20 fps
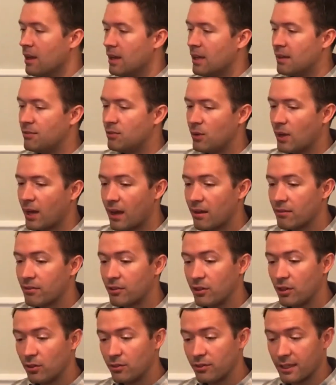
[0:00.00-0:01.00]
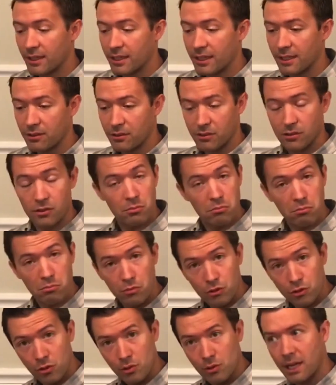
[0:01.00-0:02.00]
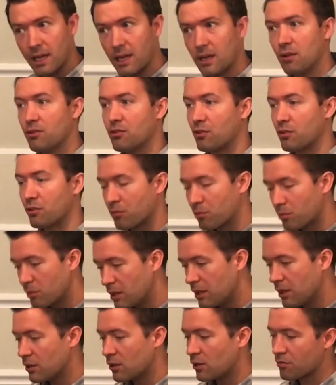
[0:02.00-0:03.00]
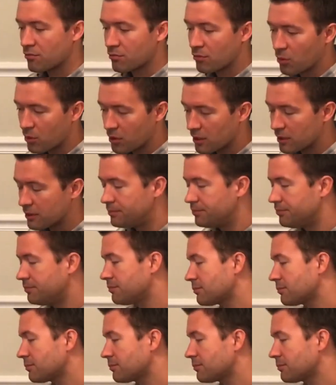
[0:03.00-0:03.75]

If you have a note that gets two counts, or three, or four,